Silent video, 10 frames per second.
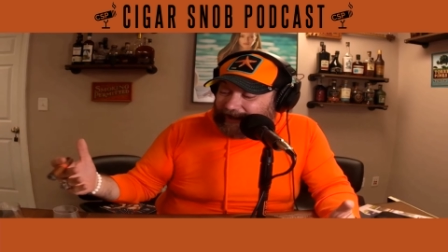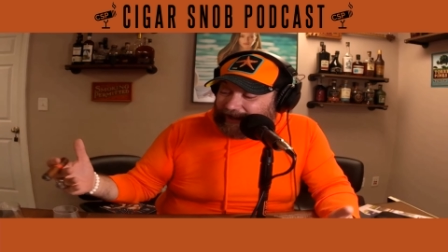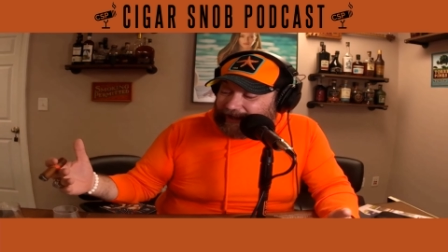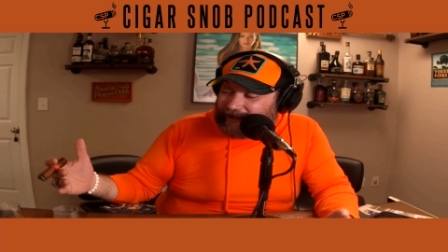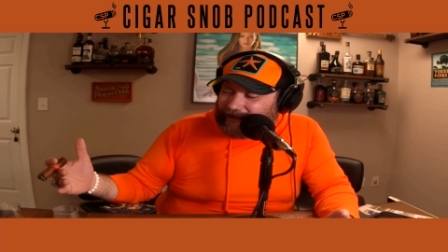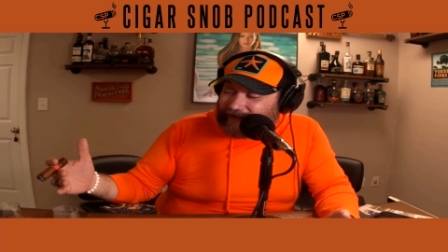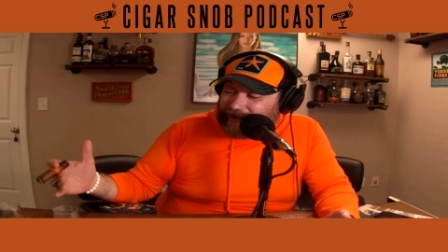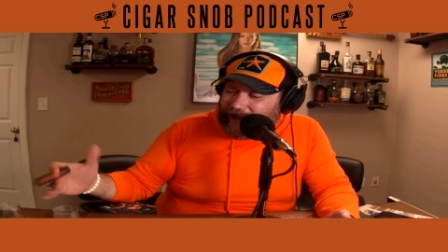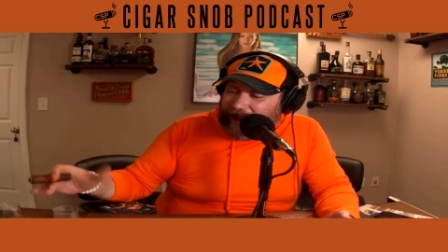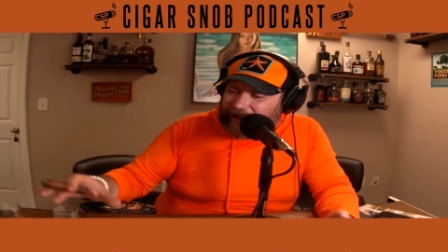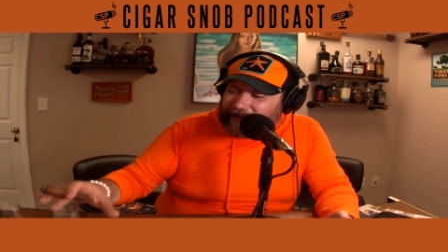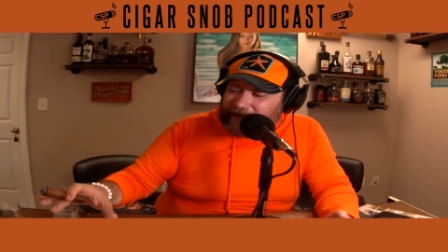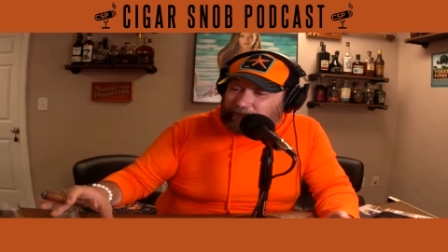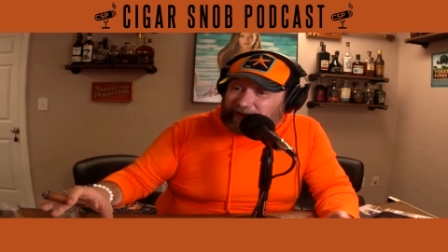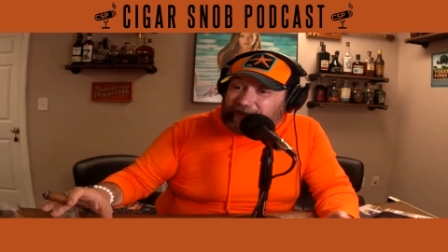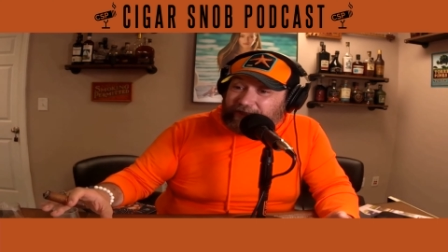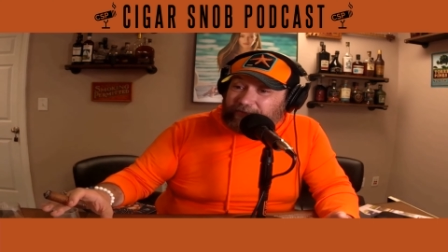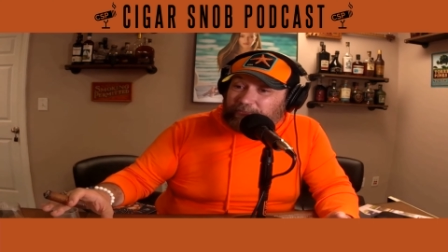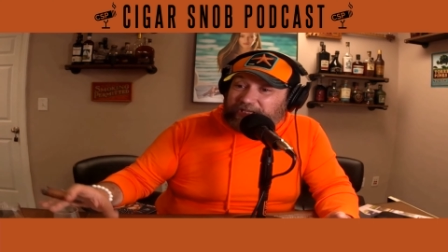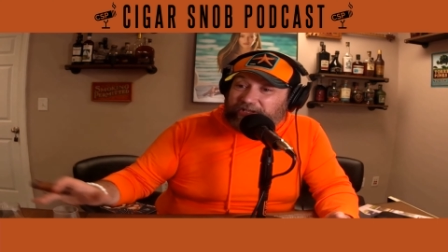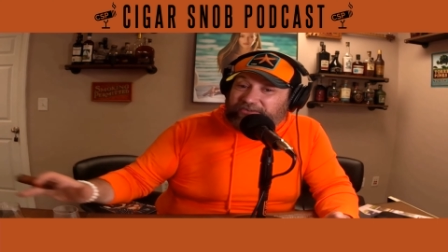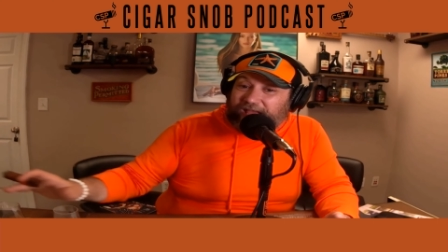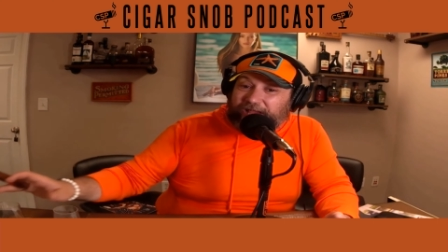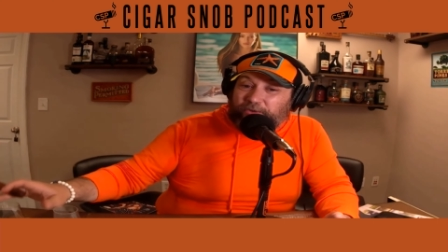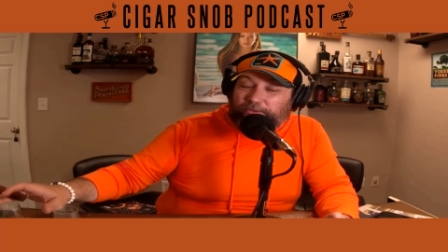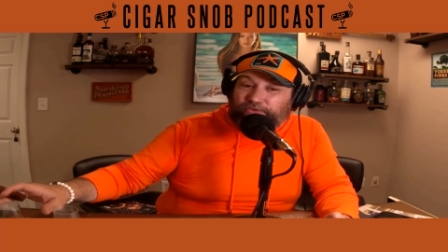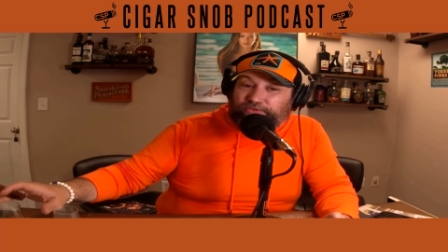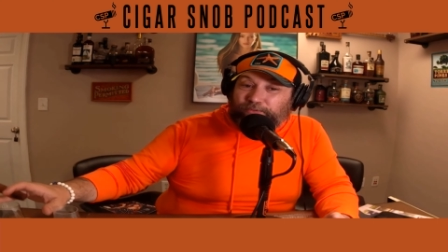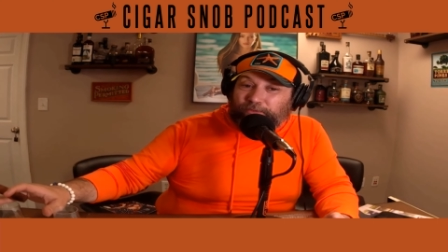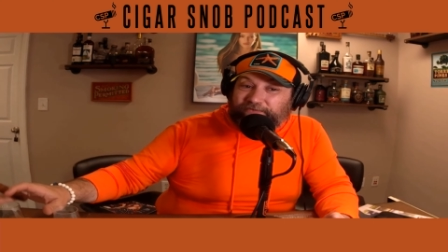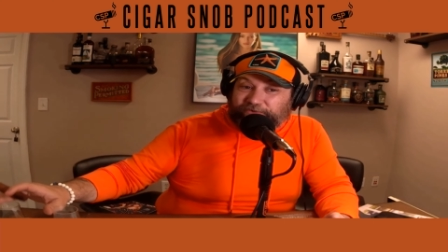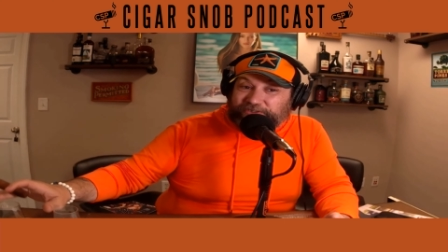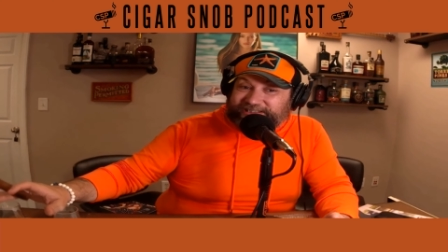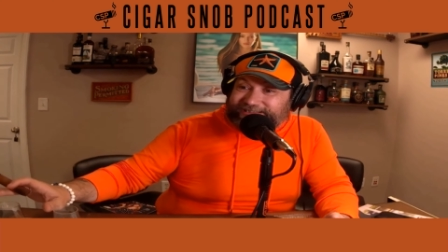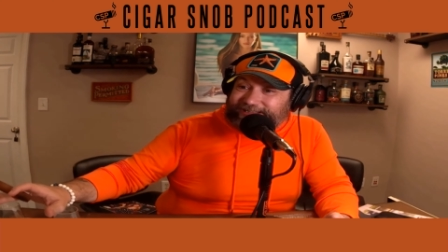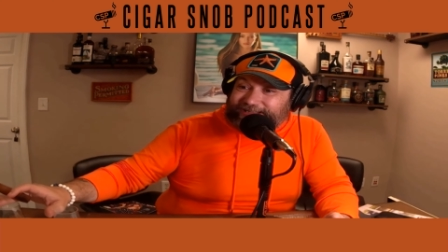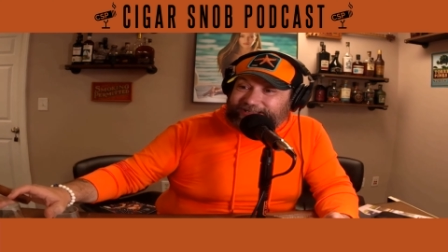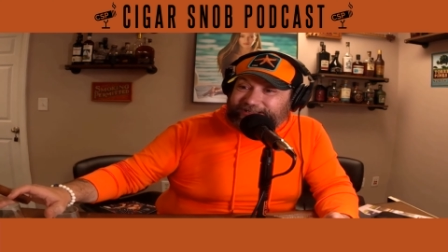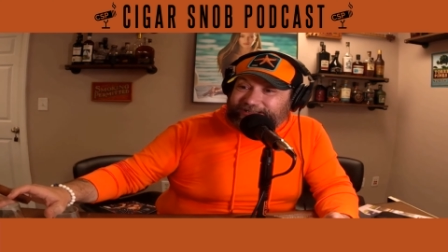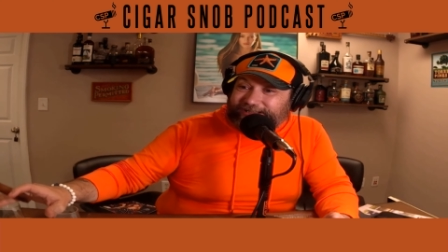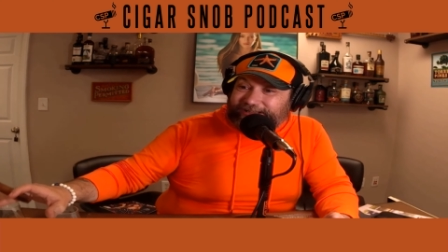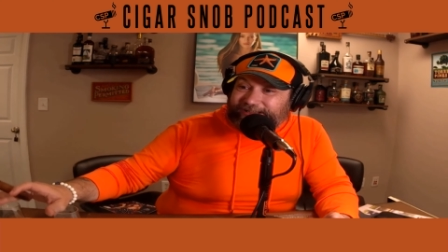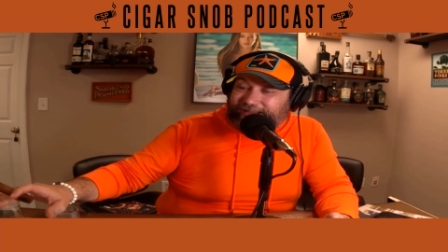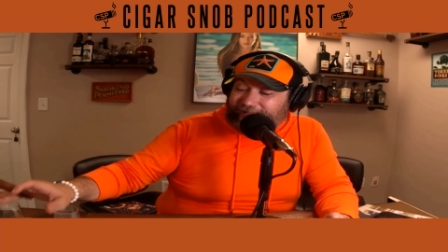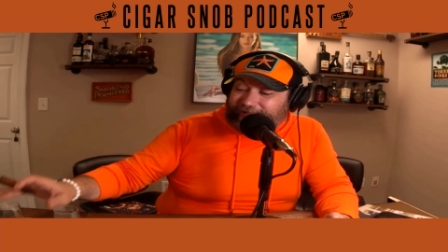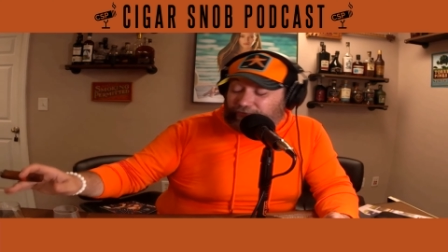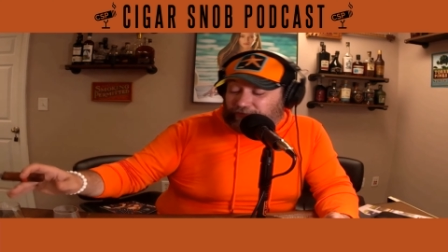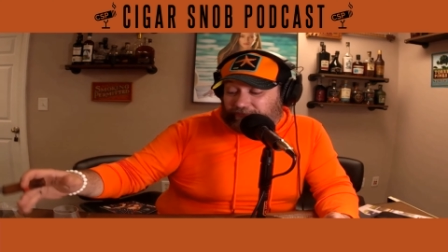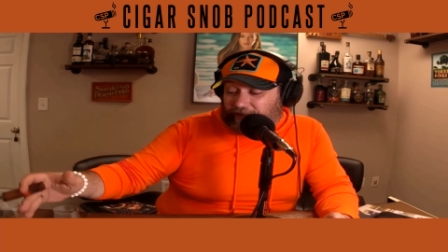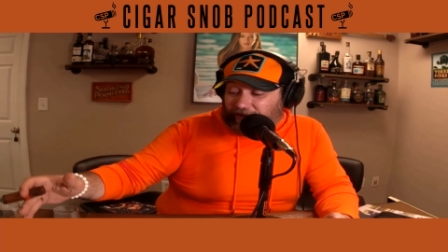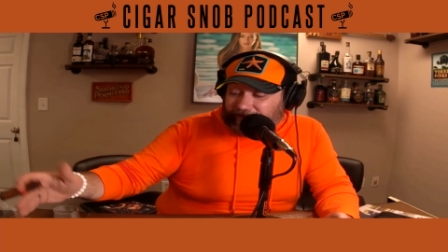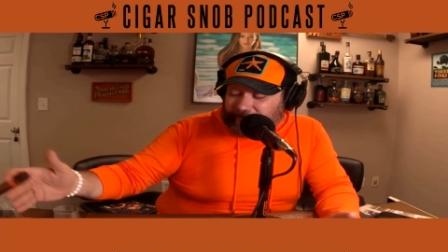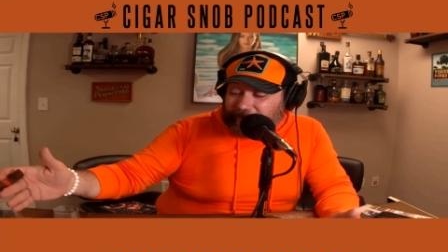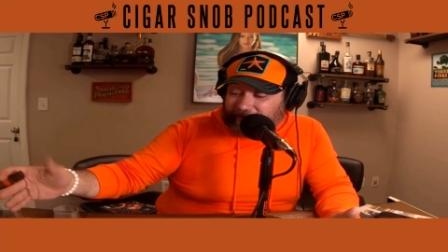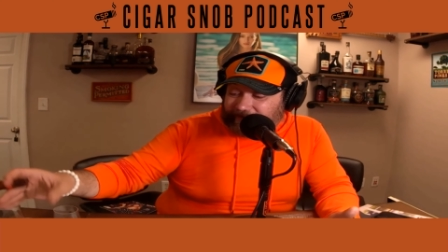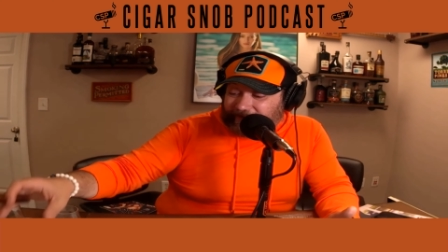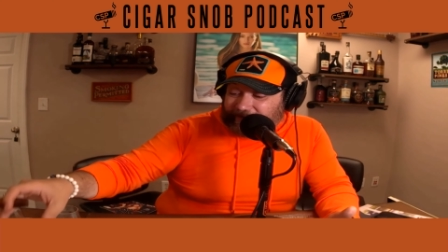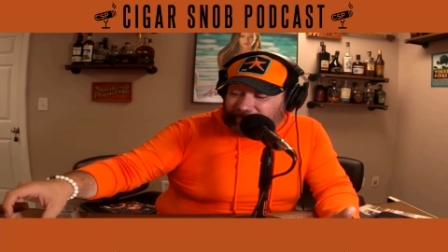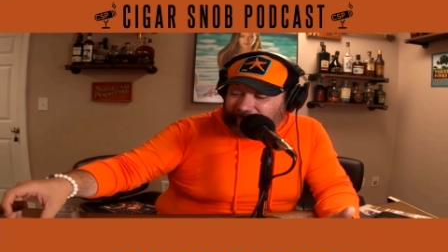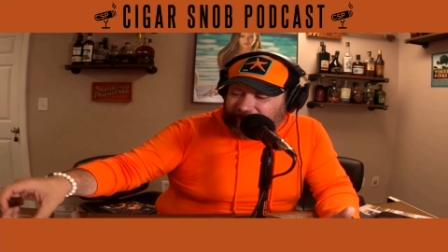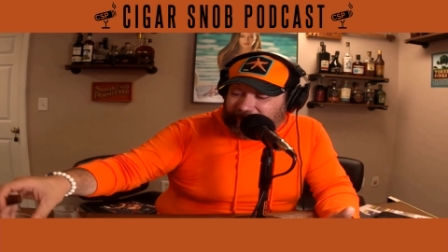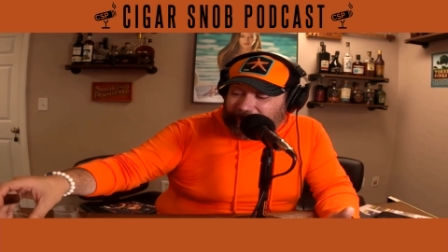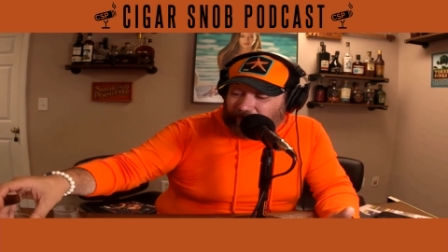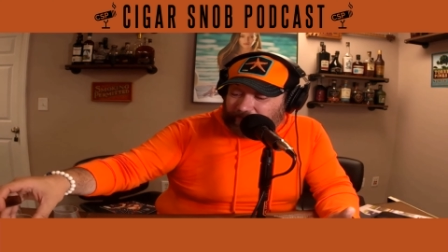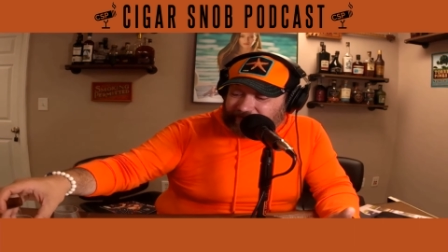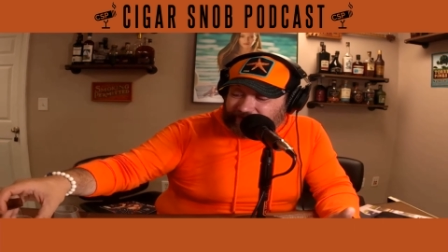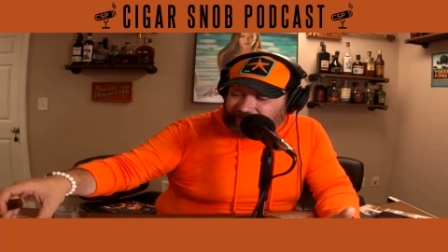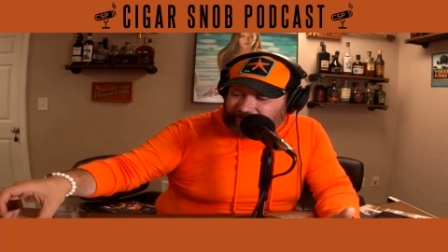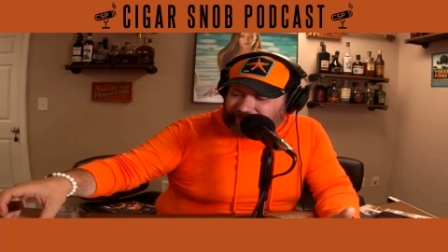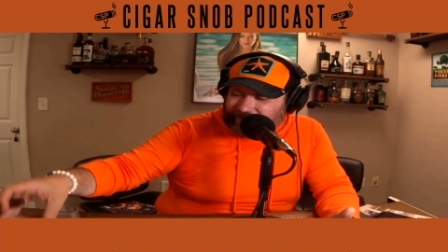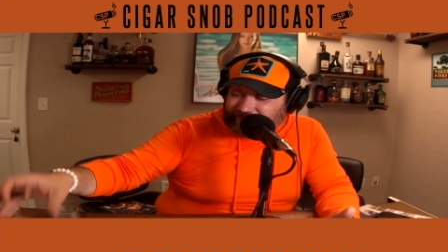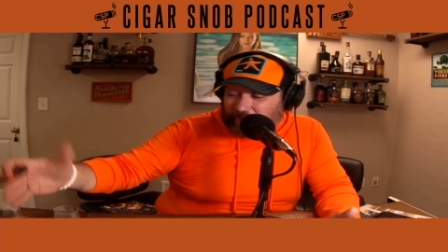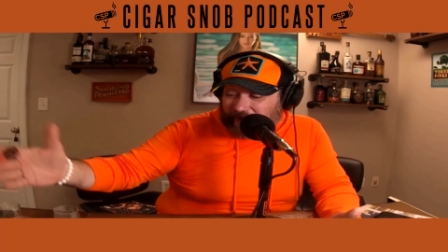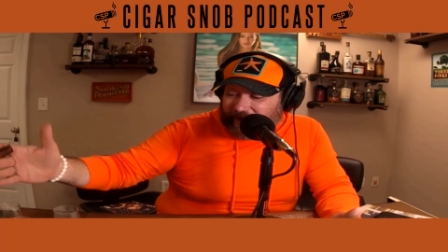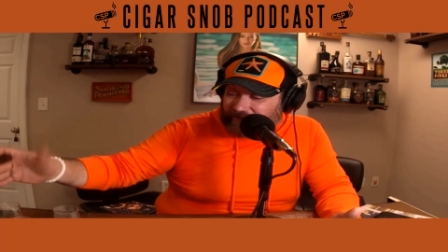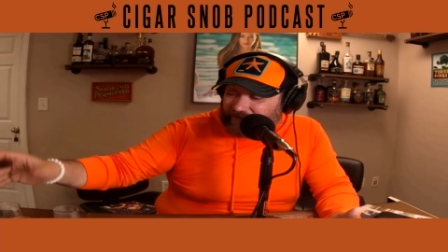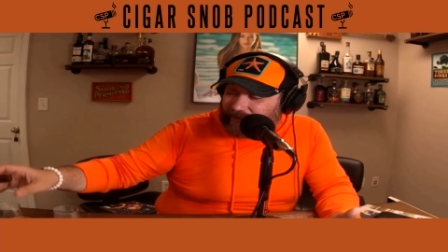I, I like I like B because I almost foresee, and you know, you hate to leave A out, but you know, somebody has to.